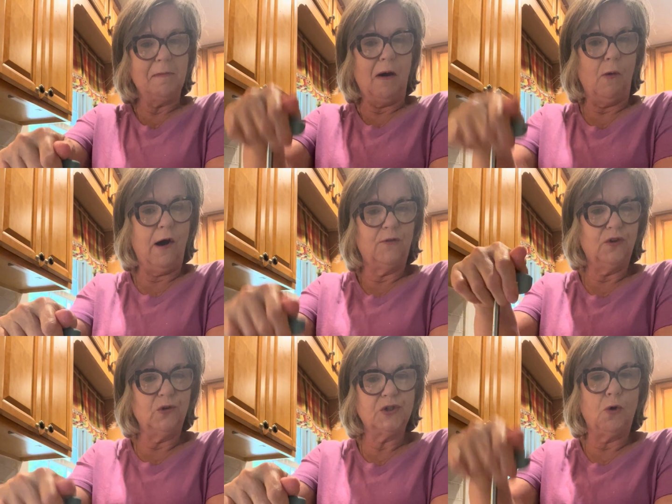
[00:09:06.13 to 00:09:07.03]
my
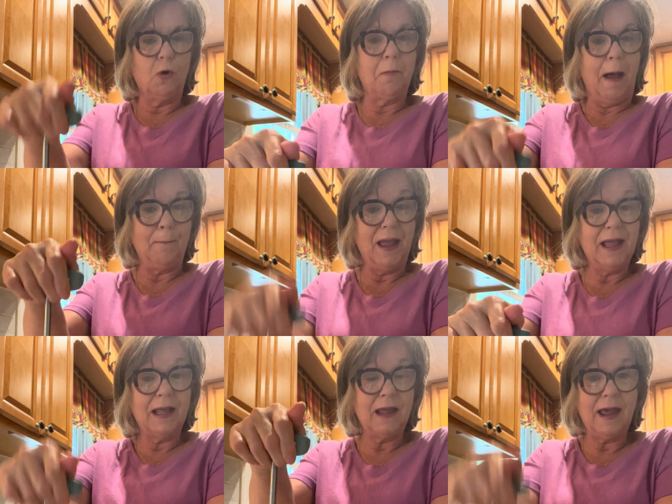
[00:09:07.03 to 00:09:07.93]
waffles or my
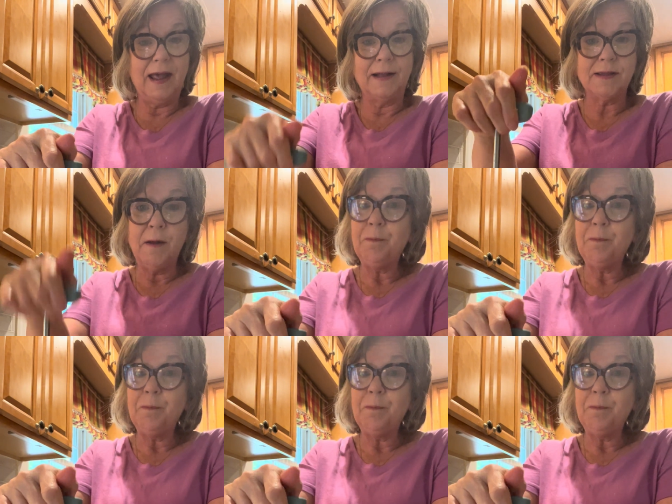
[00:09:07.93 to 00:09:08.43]
pancakes,